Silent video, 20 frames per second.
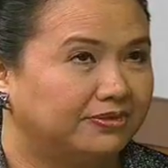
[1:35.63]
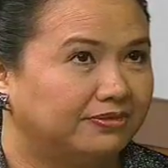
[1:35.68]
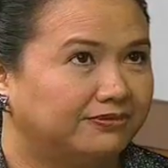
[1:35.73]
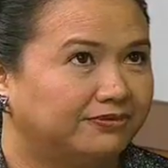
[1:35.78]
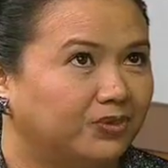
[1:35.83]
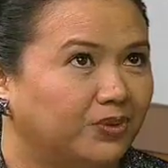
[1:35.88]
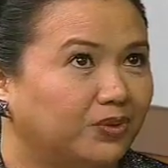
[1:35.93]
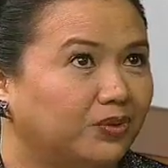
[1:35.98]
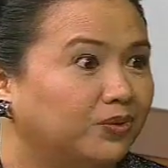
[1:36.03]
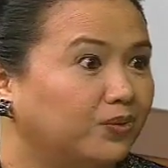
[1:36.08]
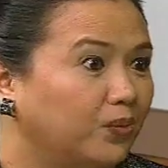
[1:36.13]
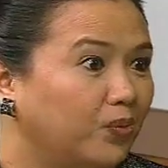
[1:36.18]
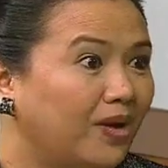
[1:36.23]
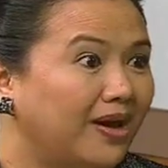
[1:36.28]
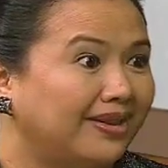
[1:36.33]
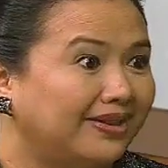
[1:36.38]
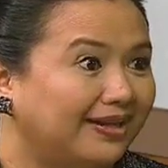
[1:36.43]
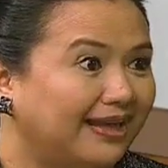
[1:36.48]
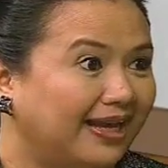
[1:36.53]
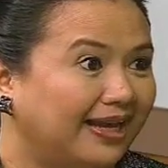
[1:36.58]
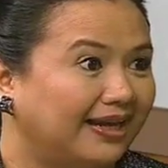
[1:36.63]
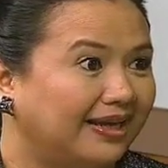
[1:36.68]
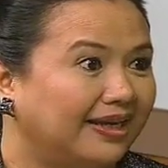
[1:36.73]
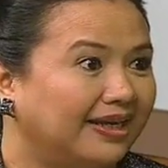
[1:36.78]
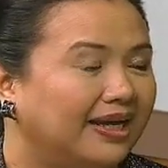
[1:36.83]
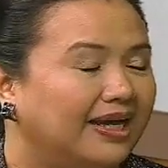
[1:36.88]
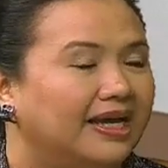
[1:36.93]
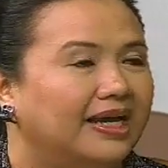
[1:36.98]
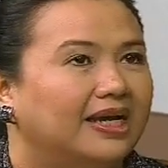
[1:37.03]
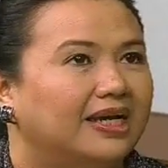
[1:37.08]
full 1
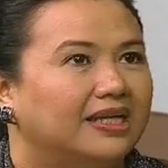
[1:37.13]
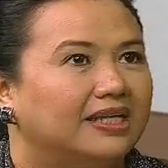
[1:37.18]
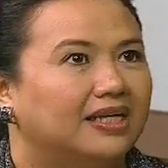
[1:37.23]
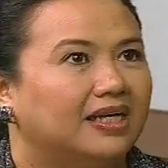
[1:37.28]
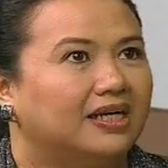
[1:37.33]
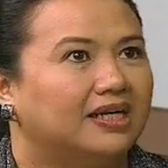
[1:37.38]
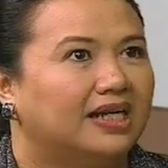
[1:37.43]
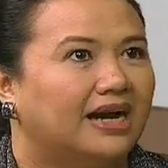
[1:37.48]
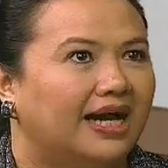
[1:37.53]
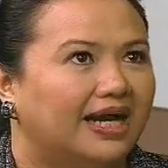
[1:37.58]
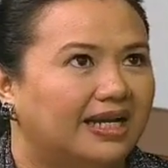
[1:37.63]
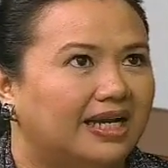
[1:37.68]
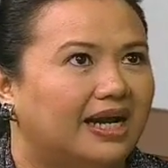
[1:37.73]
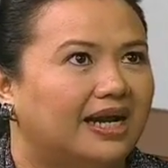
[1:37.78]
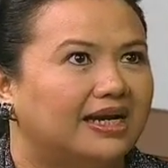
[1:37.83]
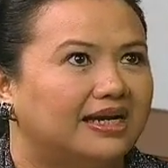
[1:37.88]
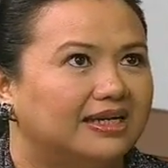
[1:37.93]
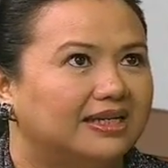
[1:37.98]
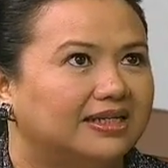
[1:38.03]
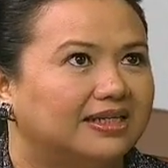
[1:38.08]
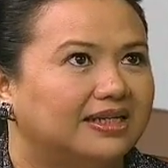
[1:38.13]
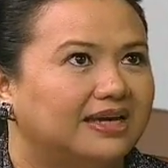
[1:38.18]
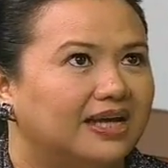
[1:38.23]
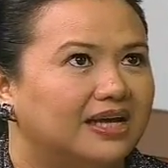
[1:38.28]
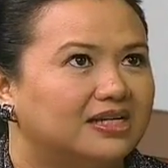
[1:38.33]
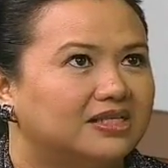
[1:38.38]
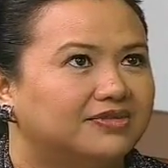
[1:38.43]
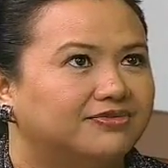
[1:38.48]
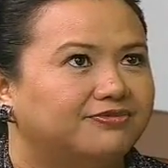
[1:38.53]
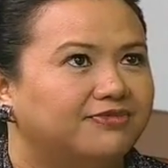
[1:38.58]
day, I
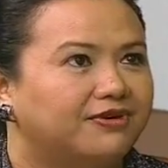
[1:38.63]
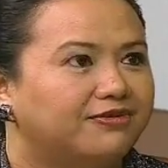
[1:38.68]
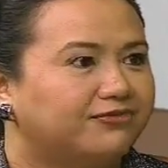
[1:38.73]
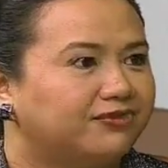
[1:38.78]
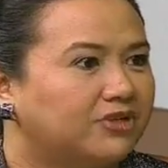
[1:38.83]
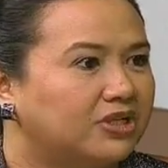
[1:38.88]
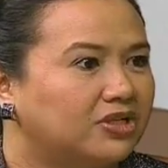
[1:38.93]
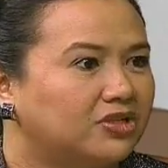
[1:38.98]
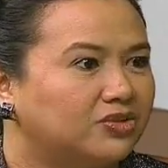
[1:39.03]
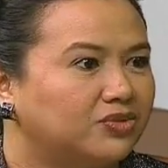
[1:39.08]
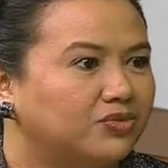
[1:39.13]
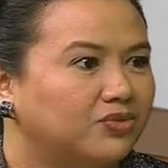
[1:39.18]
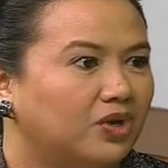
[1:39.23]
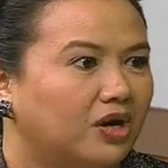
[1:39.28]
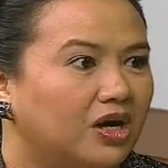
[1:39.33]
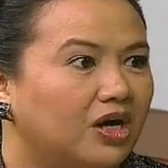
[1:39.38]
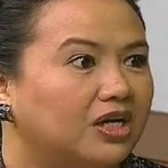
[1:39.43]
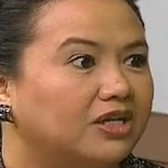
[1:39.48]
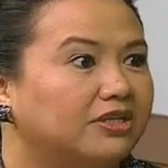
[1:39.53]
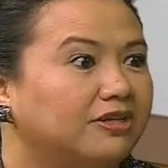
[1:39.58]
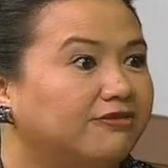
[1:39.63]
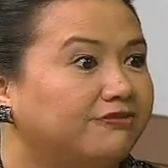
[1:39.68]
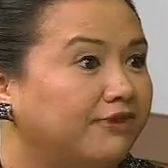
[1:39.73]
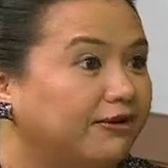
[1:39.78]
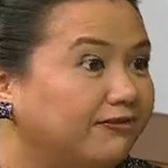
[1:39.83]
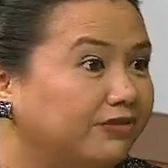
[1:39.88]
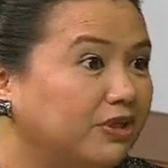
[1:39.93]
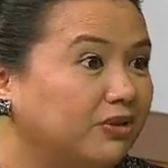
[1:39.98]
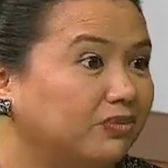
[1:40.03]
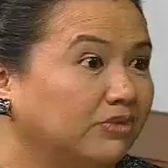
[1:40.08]
guess 50 to
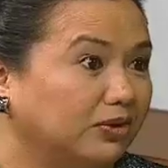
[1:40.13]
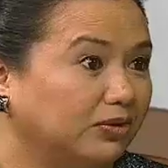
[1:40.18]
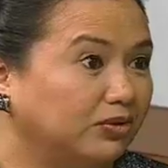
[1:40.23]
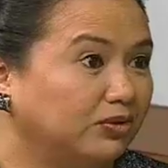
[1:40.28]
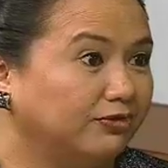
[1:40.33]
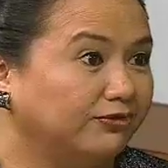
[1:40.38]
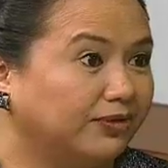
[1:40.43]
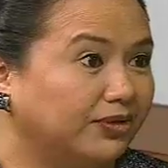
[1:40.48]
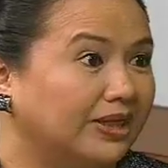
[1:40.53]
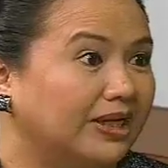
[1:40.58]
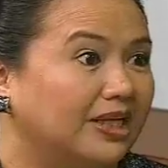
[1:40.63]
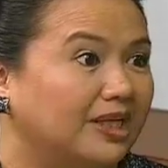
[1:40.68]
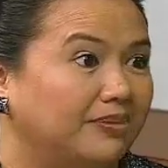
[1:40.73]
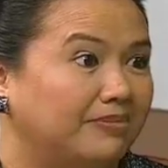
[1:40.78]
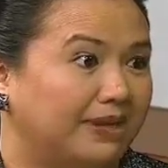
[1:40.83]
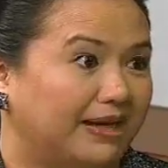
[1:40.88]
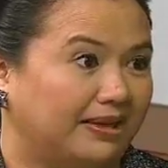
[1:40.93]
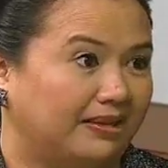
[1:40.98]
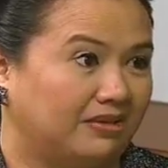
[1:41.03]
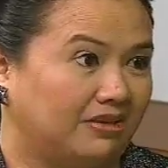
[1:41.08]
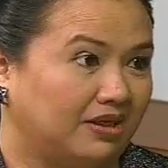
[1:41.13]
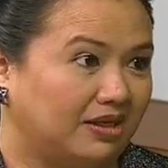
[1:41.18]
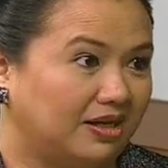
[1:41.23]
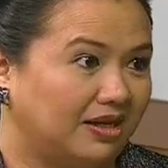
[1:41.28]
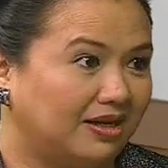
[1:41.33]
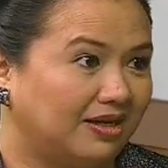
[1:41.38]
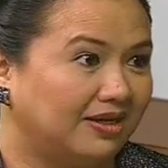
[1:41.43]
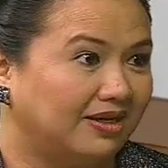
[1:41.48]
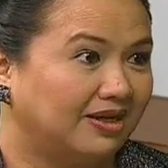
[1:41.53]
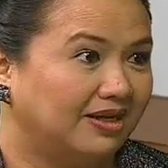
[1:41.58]
150 will do for
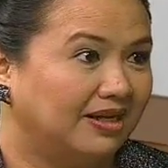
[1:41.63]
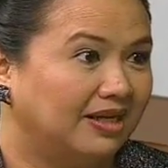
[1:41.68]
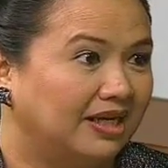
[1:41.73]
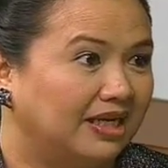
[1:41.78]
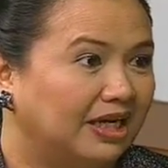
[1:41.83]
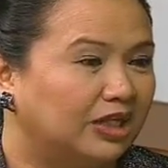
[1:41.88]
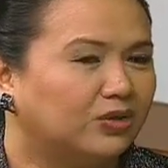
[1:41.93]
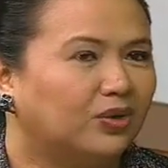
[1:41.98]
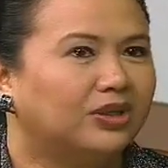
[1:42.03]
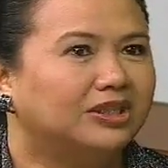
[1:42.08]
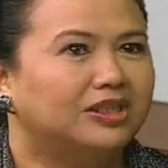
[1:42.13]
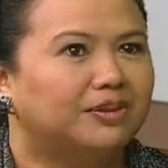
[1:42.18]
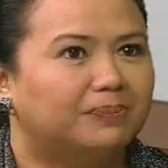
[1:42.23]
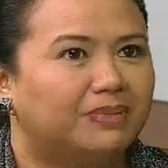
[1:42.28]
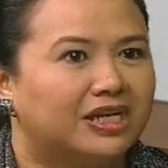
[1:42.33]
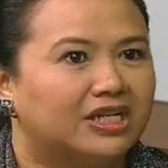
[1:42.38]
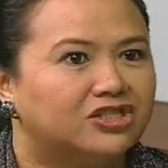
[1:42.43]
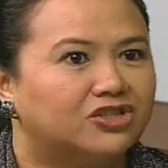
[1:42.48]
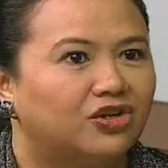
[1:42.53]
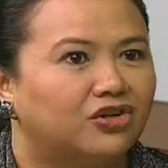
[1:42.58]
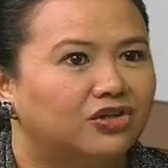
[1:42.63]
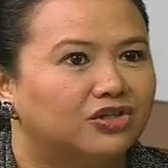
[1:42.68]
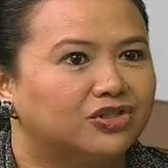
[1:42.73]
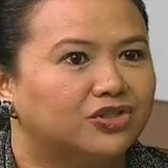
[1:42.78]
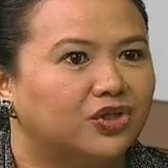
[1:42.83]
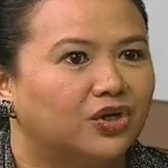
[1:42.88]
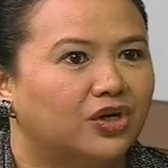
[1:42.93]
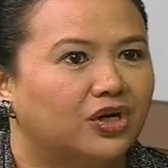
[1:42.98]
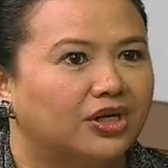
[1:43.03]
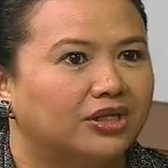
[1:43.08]
elementary. It all depends
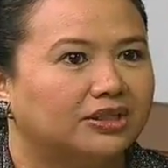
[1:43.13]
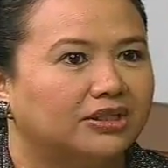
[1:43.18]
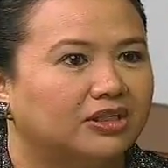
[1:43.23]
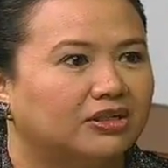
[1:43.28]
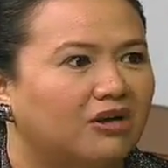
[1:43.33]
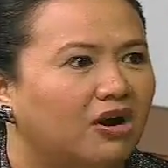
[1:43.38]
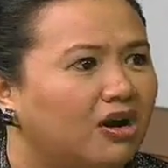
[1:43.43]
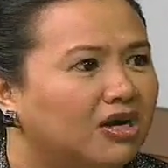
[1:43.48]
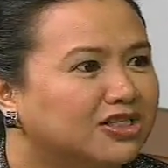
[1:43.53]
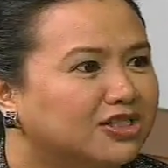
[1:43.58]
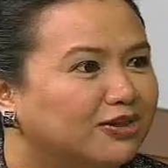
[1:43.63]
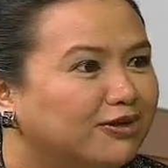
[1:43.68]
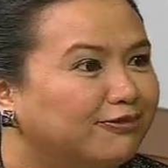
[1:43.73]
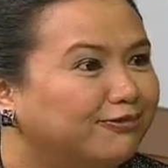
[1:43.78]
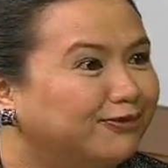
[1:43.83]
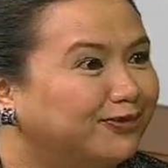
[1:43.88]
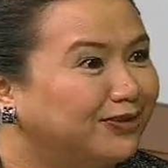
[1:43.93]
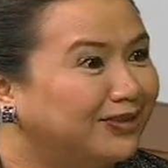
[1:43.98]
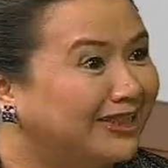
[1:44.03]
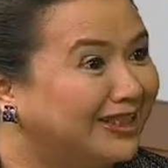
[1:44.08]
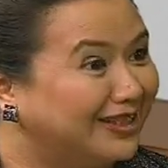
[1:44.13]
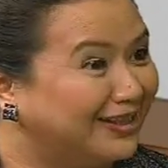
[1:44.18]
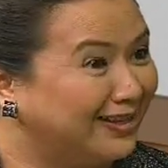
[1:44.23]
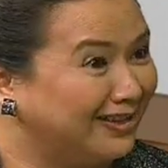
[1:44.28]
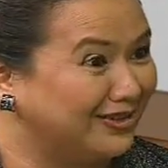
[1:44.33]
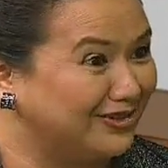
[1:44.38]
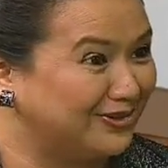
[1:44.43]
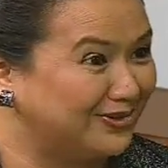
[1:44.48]
also on the cost of food in their